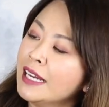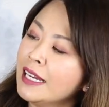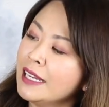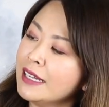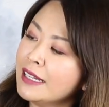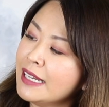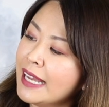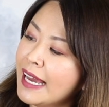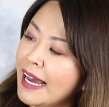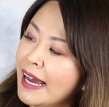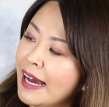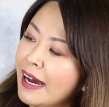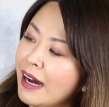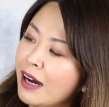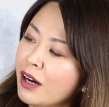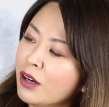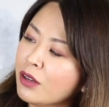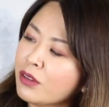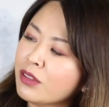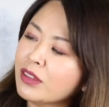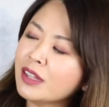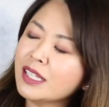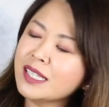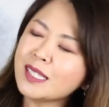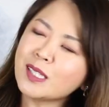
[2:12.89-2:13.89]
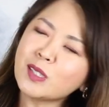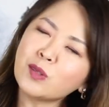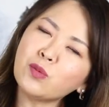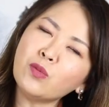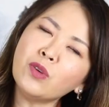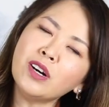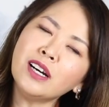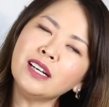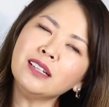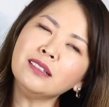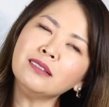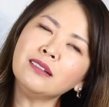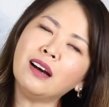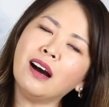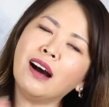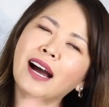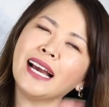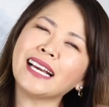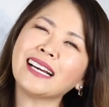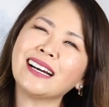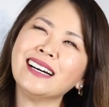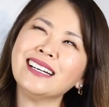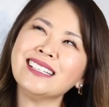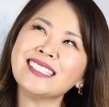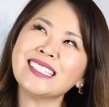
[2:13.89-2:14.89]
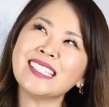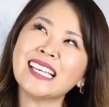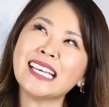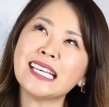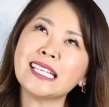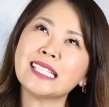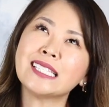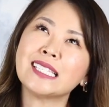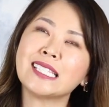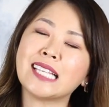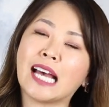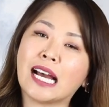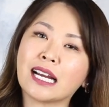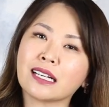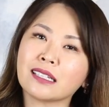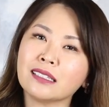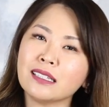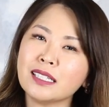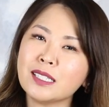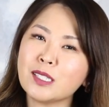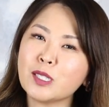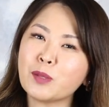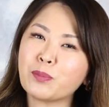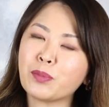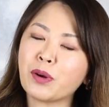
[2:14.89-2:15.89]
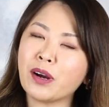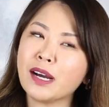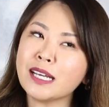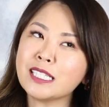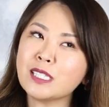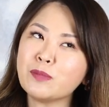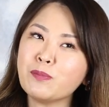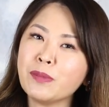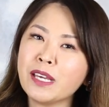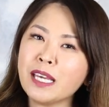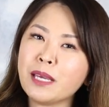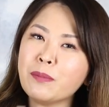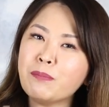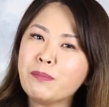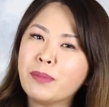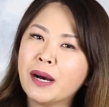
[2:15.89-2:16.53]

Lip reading: Now this one, I can't say exactly surprised me,